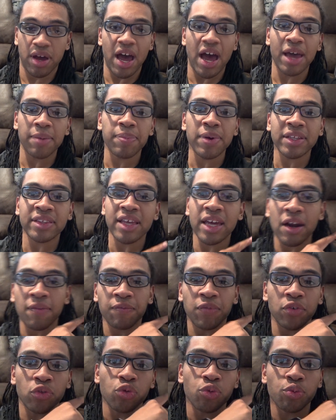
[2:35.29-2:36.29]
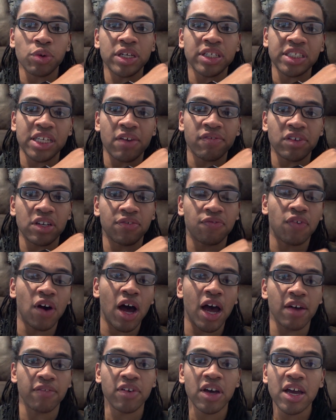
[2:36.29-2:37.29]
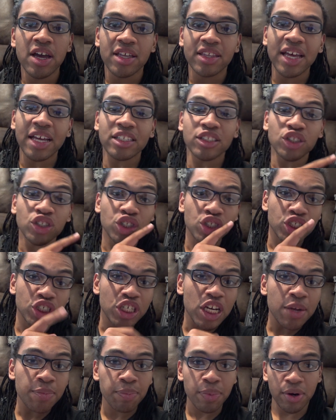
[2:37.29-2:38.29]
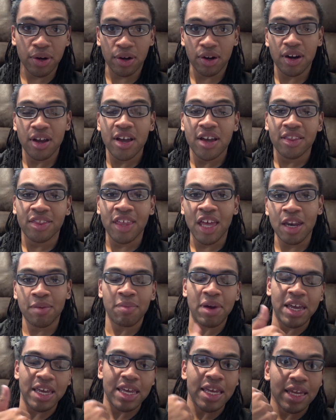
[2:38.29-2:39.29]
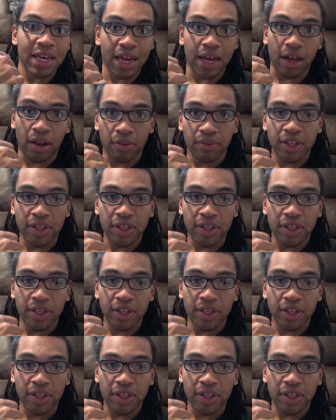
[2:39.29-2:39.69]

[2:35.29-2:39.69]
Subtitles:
I picked that up for $375. That's cheaper than my E&L.